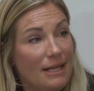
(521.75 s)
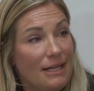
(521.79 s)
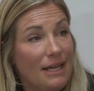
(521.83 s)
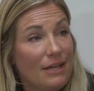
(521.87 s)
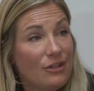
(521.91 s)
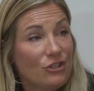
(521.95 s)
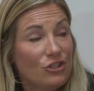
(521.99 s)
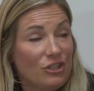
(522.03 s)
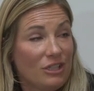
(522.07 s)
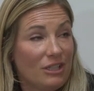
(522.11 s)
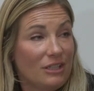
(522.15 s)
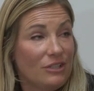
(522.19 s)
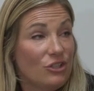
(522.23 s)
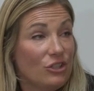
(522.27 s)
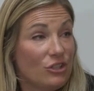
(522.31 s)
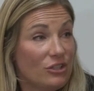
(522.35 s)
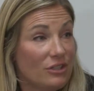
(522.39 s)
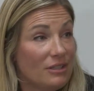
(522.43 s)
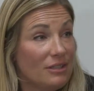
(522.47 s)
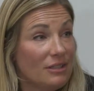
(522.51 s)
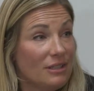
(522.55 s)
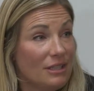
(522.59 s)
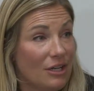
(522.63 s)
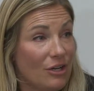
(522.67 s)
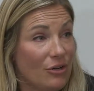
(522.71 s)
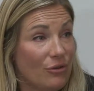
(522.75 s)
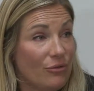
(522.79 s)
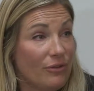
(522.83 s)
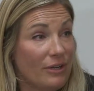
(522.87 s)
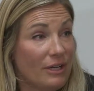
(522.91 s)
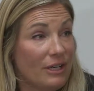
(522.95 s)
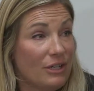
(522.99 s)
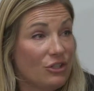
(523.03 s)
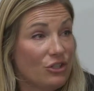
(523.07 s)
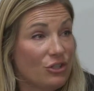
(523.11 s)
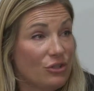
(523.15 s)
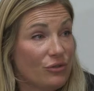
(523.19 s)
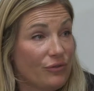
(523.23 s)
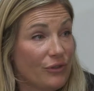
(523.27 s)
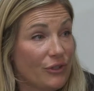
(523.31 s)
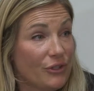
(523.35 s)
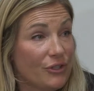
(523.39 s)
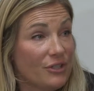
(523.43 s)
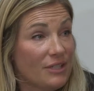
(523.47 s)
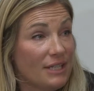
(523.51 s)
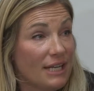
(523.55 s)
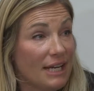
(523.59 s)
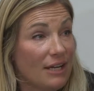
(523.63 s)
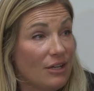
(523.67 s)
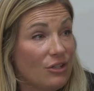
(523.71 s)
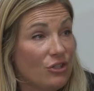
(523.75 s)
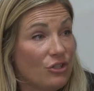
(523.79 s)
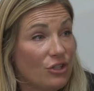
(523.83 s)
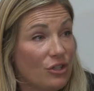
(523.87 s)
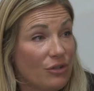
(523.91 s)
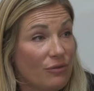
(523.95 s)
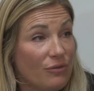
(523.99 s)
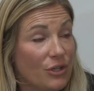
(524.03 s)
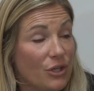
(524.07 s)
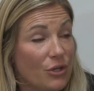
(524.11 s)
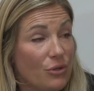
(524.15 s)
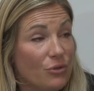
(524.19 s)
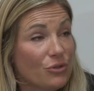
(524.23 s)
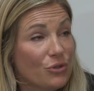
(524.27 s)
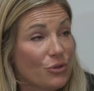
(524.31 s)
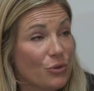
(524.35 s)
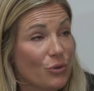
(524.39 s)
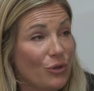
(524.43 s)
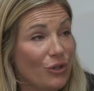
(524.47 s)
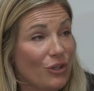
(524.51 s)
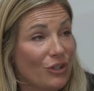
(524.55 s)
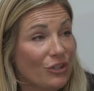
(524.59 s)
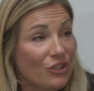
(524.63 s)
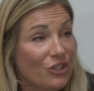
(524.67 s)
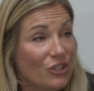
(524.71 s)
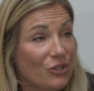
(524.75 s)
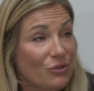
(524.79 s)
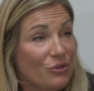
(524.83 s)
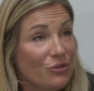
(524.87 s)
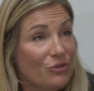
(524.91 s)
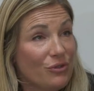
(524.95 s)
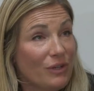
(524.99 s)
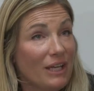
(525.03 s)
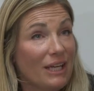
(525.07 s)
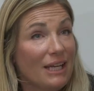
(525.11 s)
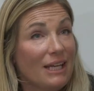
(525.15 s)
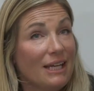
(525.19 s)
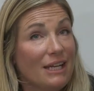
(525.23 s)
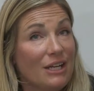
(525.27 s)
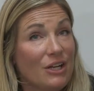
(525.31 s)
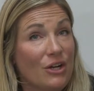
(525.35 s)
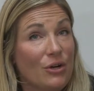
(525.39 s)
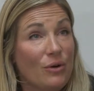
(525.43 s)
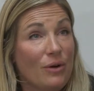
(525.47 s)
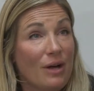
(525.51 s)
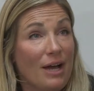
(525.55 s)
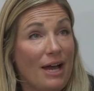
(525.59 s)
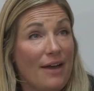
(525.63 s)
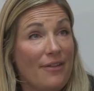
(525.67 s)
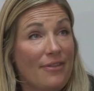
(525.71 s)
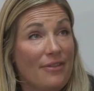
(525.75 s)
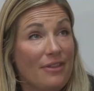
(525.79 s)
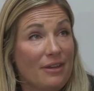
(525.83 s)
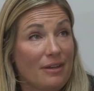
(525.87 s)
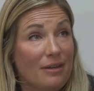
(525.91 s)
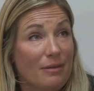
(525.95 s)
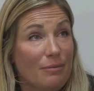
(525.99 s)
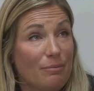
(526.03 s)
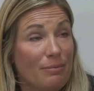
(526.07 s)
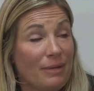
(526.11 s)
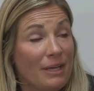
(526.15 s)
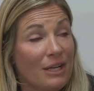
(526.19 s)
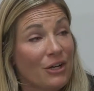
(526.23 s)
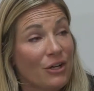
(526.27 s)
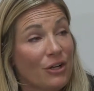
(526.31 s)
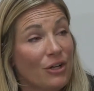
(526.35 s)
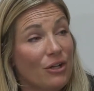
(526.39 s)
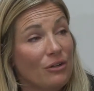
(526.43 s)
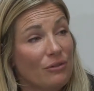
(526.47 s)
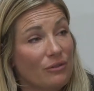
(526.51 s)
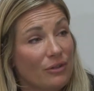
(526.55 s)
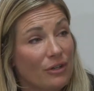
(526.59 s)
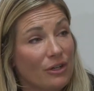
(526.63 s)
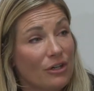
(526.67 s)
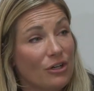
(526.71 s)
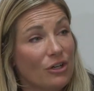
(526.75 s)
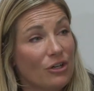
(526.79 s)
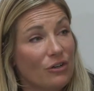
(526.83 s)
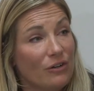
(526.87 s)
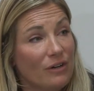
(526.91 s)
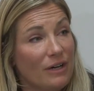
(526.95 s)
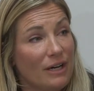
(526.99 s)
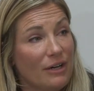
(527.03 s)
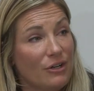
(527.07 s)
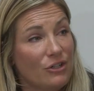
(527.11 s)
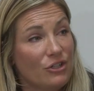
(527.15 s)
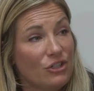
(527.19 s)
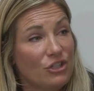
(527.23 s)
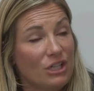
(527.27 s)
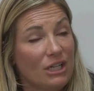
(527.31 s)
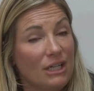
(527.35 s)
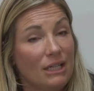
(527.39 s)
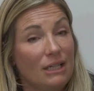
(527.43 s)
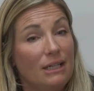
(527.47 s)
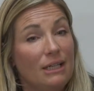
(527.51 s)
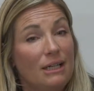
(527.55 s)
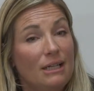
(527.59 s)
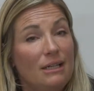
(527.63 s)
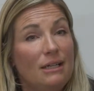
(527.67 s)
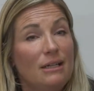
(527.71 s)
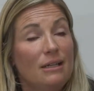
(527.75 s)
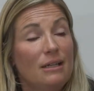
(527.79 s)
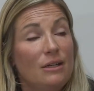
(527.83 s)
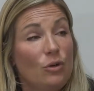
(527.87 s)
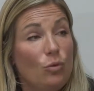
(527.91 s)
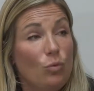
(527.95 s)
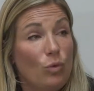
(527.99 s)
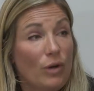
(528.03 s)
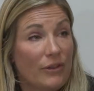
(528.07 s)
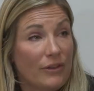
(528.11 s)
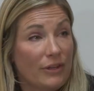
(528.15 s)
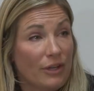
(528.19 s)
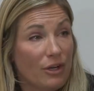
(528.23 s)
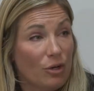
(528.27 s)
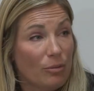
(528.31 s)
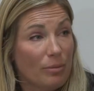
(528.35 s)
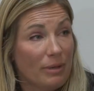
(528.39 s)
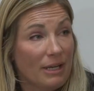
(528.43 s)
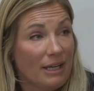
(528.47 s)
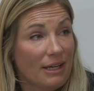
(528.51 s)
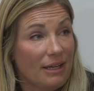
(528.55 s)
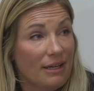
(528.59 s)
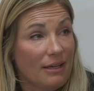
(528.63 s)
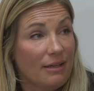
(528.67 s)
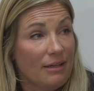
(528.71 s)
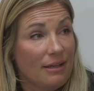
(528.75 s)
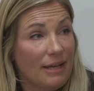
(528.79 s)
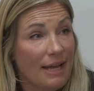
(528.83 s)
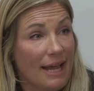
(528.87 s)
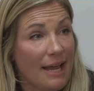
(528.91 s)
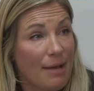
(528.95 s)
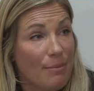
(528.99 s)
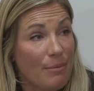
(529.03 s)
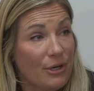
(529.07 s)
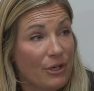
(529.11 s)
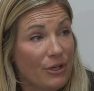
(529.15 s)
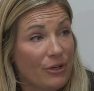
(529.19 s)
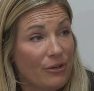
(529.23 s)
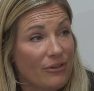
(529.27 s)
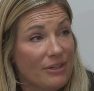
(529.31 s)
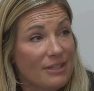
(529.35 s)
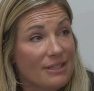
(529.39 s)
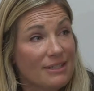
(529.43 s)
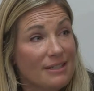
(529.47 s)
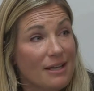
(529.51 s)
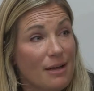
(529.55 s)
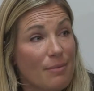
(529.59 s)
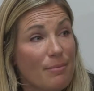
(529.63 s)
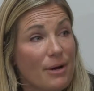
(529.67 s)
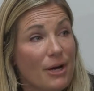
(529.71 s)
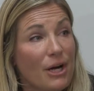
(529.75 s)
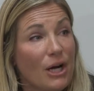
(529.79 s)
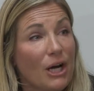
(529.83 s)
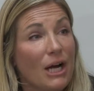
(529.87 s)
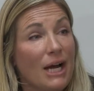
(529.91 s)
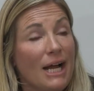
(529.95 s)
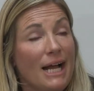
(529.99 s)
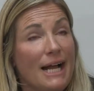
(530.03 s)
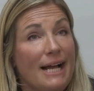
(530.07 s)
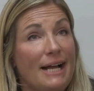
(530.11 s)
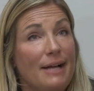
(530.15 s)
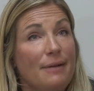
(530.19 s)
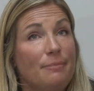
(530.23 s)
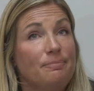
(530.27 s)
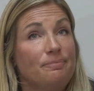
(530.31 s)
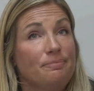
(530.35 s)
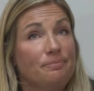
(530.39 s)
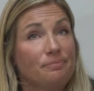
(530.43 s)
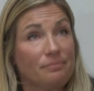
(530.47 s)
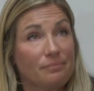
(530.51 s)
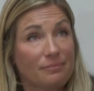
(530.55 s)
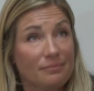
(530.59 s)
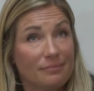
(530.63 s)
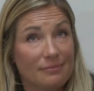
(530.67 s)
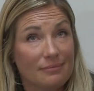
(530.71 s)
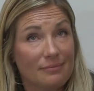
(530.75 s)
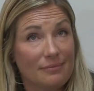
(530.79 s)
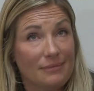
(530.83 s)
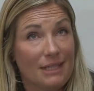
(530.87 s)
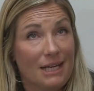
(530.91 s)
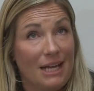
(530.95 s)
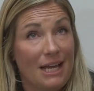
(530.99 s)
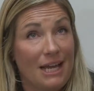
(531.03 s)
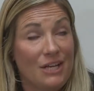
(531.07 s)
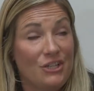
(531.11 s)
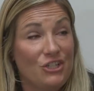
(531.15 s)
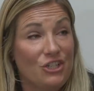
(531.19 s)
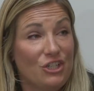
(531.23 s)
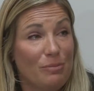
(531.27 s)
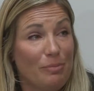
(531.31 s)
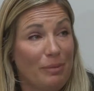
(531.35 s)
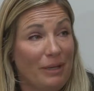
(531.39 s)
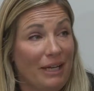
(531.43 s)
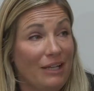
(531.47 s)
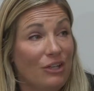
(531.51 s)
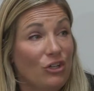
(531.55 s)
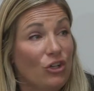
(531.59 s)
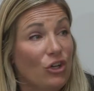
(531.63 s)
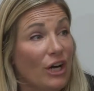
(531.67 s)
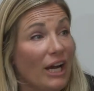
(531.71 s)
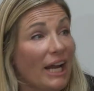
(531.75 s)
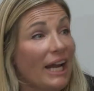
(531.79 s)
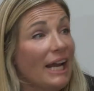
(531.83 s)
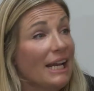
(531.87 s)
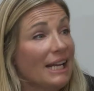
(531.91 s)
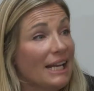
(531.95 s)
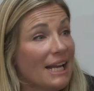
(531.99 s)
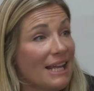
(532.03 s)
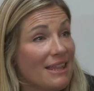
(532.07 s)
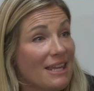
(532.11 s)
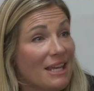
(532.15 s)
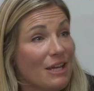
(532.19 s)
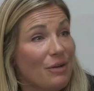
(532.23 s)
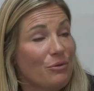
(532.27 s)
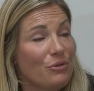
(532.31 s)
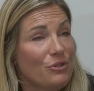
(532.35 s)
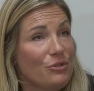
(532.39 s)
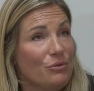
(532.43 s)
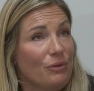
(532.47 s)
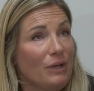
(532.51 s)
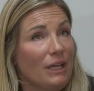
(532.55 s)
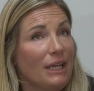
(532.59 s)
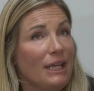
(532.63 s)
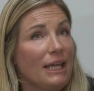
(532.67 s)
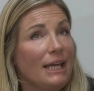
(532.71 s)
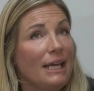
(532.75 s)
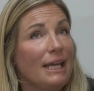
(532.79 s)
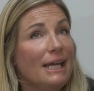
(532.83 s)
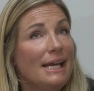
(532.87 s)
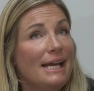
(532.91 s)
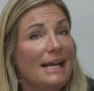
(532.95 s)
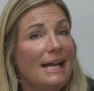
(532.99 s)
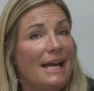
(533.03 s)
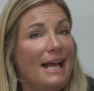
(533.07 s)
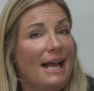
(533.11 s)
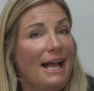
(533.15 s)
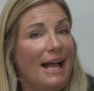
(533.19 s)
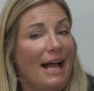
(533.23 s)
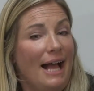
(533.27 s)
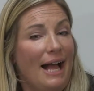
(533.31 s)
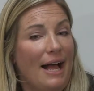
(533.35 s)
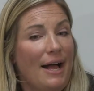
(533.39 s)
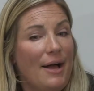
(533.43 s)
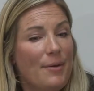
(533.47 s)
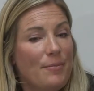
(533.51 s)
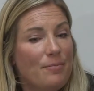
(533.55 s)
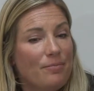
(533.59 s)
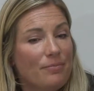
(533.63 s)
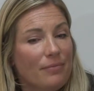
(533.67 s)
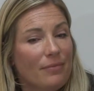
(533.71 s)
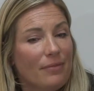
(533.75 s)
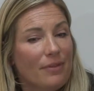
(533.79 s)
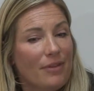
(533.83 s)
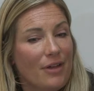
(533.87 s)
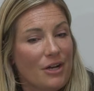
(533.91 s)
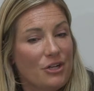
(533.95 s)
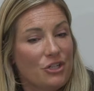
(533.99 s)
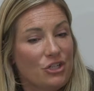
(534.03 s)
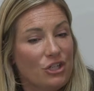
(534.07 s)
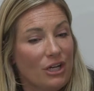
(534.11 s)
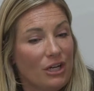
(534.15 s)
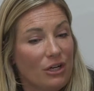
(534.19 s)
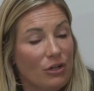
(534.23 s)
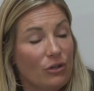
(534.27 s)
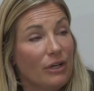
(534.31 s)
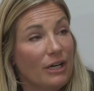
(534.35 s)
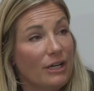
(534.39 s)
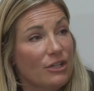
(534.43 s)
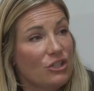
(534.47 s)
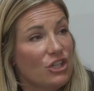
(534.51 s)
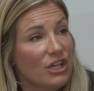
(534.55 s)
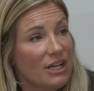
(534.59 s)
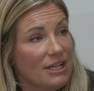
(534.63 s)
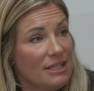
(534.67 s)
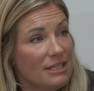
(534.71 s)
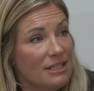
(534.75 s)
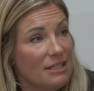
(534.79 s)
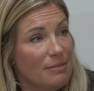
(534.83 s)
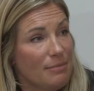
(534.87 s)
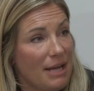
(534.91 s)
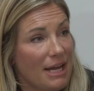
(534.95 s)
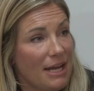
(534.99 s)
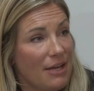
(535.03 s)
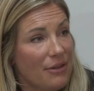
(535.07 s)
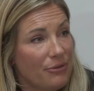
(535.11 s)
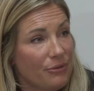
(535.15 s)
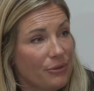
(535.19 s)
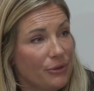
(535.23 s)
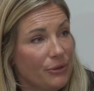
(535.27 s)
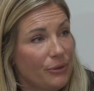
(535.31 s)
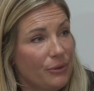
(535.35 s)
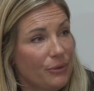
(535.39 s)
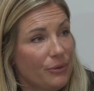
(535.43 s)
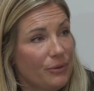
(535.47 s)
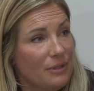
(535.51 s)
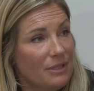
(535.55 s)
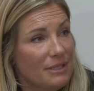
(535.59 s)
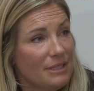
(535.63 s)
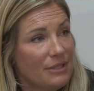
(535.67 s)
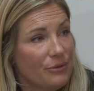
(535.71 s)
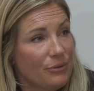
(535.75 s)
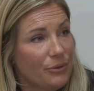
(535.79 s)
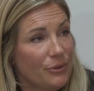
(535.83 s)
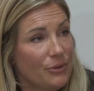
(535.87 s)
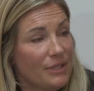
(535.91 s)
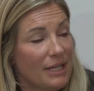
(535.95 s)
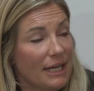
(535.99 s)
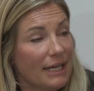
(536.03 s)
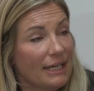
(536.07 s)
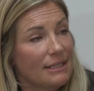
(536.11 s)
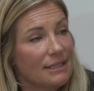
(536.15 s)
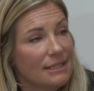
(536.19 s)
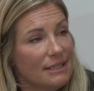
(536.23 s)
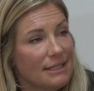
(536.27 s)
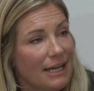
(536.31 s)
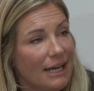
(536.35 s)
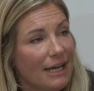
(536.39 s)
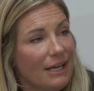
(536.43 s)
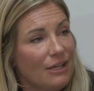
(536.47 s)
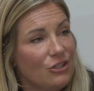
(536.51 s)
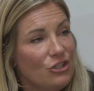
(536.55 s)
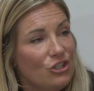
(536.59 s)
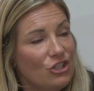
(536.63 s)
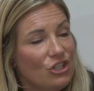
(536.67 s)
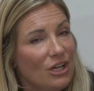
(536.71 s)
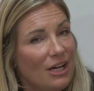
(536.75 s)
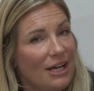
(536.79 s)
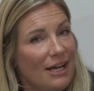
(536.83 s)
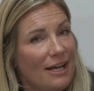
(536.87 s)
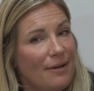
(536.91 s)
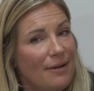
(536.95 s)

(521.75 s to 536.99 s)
Yeah, she had just, finished first stage of Q school. She was really, at the pinnacle of her career. She won the European Amateur this summer, had just played great, and I think was really, thought she had a great chance to make it through second stage.